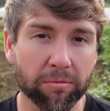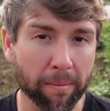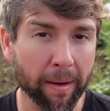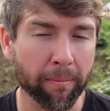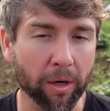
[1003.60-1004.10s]

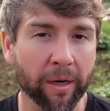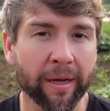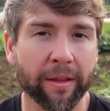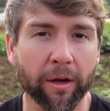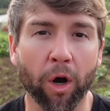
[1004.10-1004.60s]
remember,
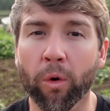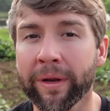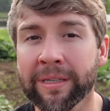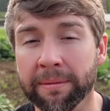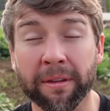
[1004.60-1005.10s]
they're
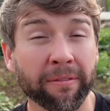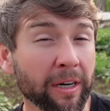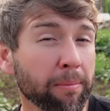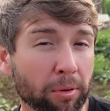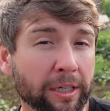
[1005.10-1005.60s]
holding something
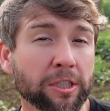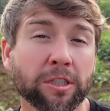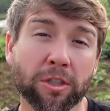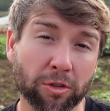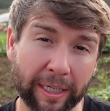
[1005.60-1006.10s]
very
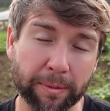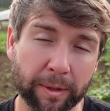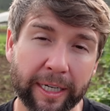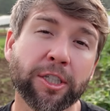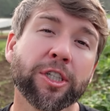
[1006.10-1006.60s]
precious to
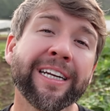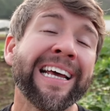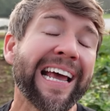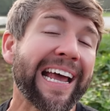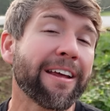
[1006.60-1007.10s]
transportation
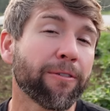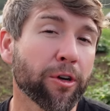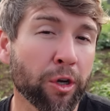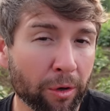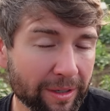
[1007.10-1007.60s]
and for
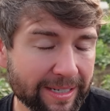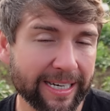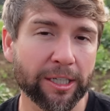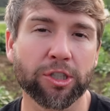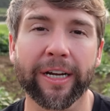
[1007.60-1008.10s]

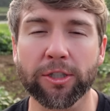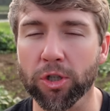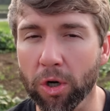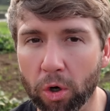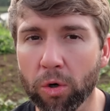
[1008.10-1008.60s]
utilization at
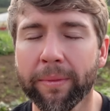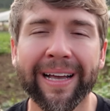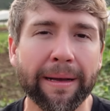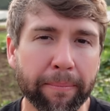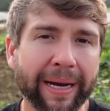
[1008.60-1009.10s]
your home.
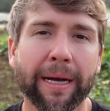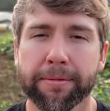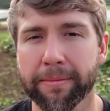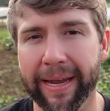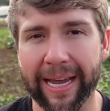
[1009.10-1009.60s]
Pick up
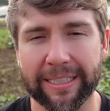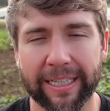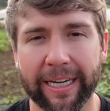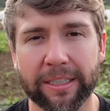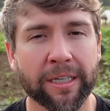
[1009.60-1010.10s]
some gas
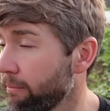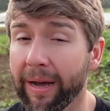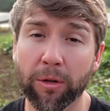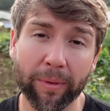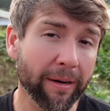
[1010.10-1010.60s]
tanks.
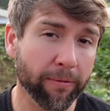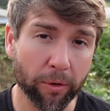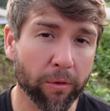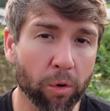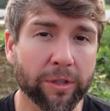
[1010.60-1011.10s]
Buy the red for,
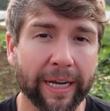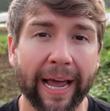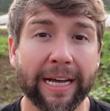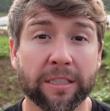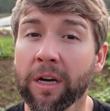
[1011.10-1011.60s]
of course,
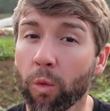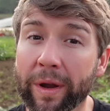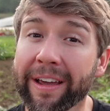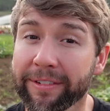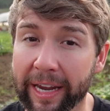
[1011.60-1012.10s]
gas.
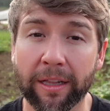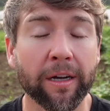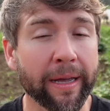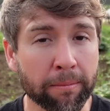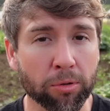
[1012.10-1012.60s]
We have
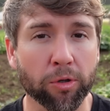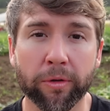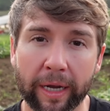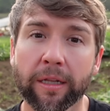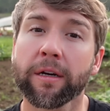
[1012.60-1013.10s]
yellow and blue.
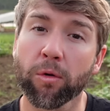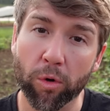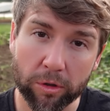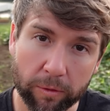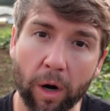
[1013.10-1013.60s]
Yellow, of
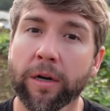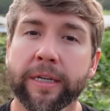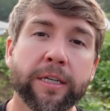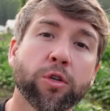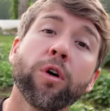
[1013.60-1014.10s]
course, for our
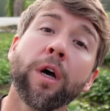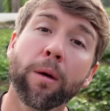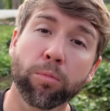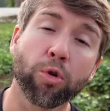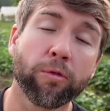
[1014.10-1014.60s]
diesel,
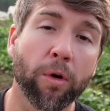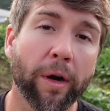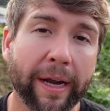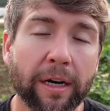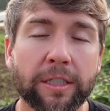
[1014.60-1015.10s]
blue for our
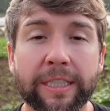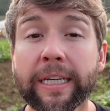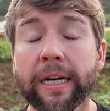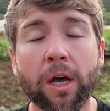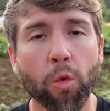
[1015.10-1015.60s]

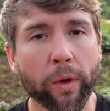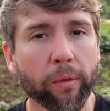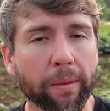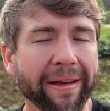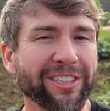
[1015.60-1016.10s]
kerosene. We
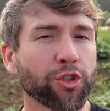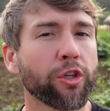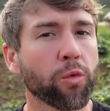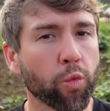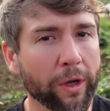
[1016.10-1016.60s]
wanna make sure
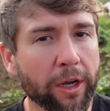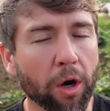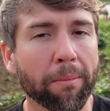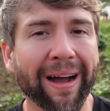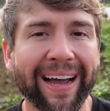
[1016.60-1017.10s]
that we
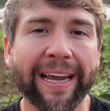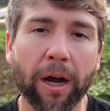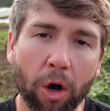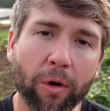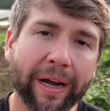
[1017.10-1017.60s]
are buying
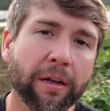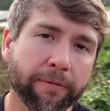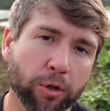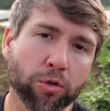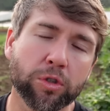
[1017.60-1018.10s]
all kind of
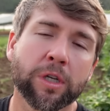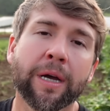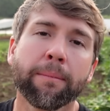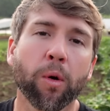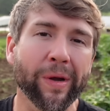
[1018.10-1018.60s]
fuels,
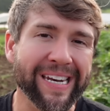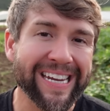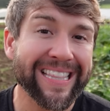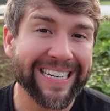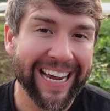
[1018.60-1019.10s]
but we
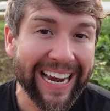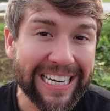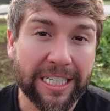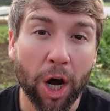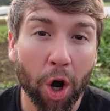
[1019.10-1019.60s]
need the
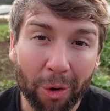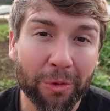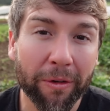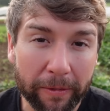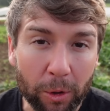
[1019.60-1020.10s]
tanks to
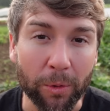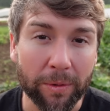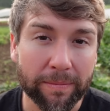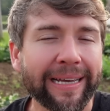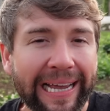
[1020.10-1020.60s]
hold the fuel.
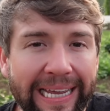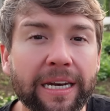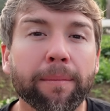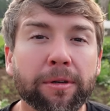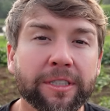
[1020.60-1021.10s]
And
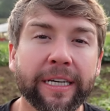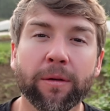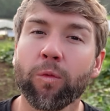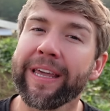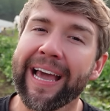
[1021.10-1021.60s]
number
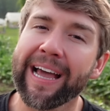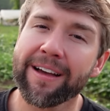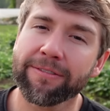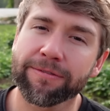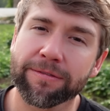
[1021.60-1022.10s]
ten, we
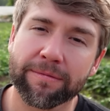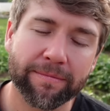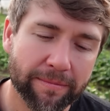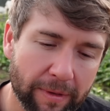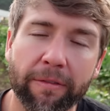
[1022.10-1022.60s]
have
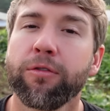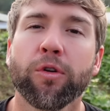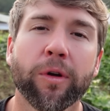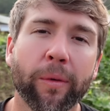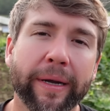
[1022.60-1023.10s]
a
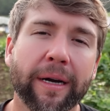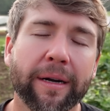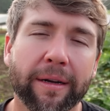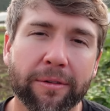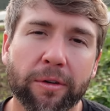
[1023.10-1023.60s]
flu going
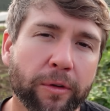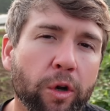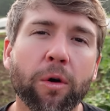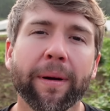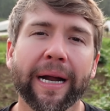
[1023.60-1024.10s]
on. I don't know if you
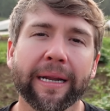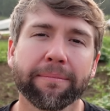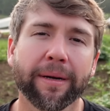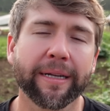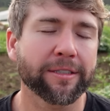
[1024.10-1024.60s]
know about
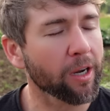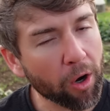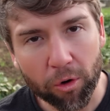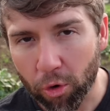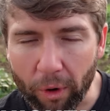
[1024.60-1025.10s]
it, but it's
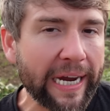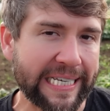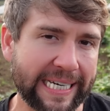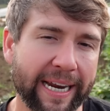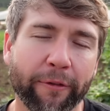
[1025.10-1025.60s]
gone
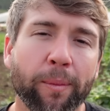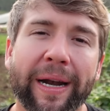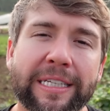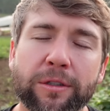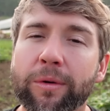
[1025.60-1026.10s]
crazy and
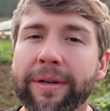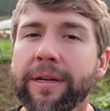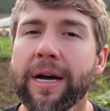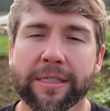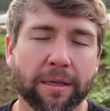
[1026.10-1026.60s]
everybody's going
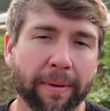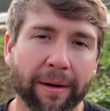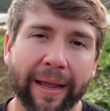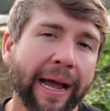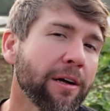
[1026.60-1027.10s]
nuts
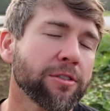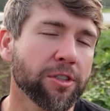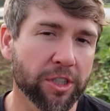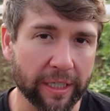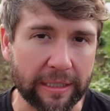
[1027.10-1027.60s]
about cows
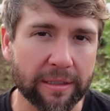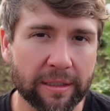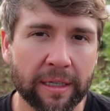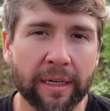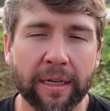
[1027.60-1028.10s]
and
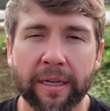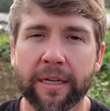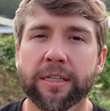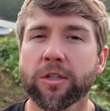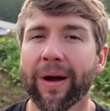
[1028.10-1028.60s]
chickens.
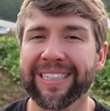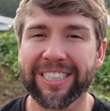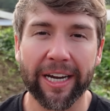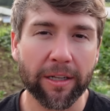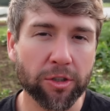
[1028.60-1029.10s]
So I
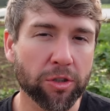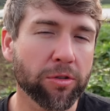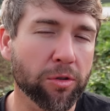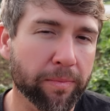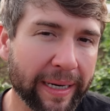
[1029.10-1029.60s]
challenge you
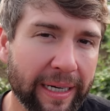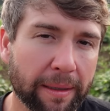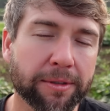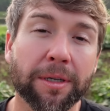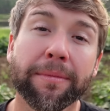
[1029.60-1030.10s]
to pick
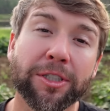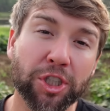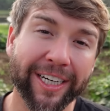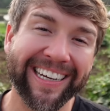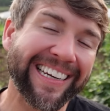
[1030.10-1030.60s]
up some
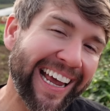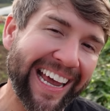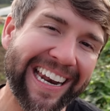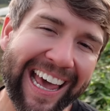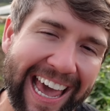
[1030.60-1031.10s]
chicken
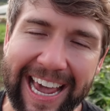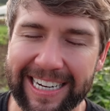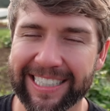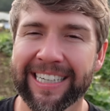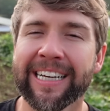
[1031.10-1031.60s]
and
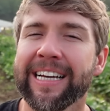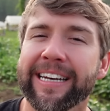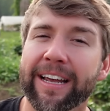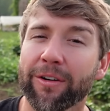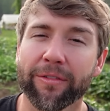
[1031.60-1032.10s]
eggs.
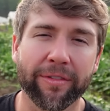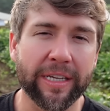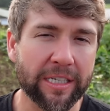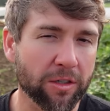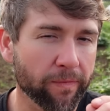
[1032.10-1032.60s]
Now,
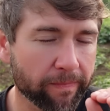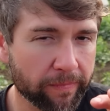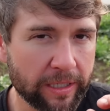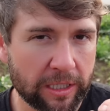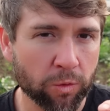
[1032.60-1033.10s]
this is,
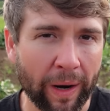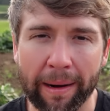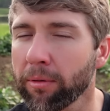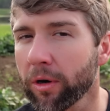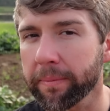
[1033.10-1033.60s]
this is why
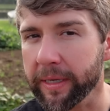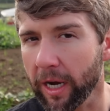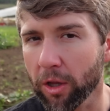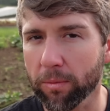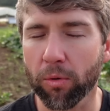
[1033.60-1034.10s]
I brought up the
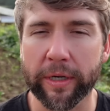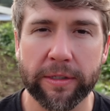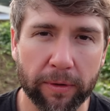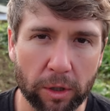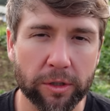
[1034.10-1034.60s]
other points
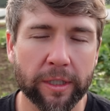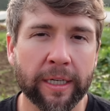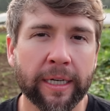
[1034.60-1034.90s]
first.